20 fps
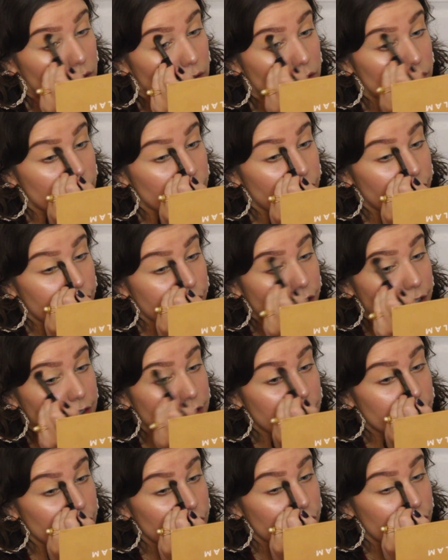So your
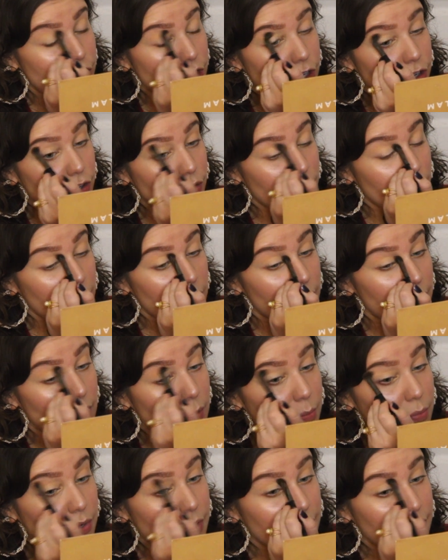transition shade, you don't really want
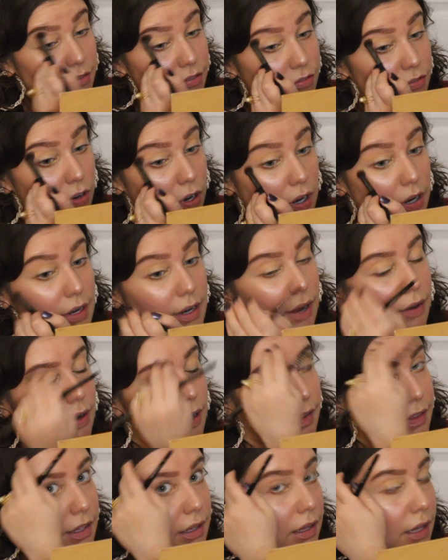to bring far down
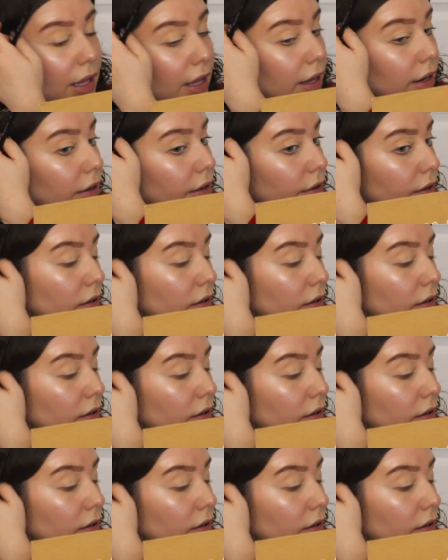on the lid.